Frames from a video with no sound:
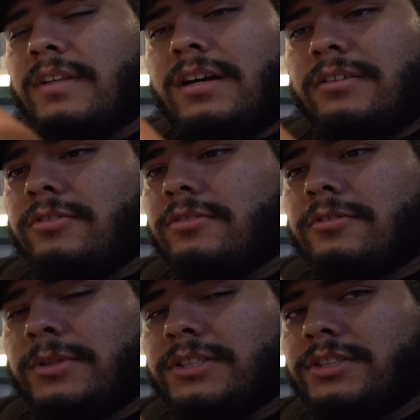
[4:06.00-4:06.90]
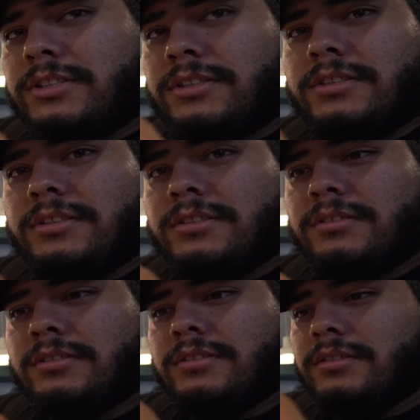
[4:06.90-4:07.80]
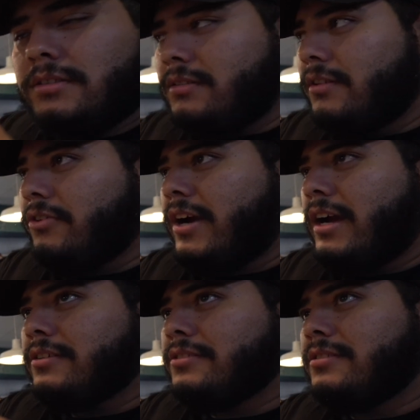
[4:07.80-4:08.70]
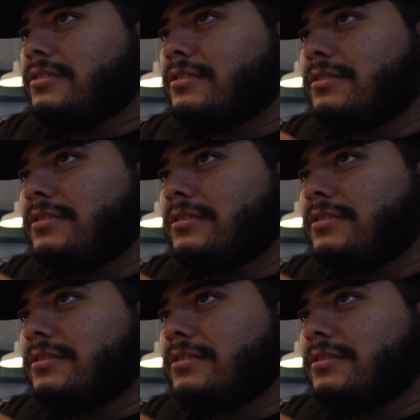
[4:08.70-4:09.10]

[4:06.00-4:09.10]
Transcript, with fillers: gotta squish the crackers.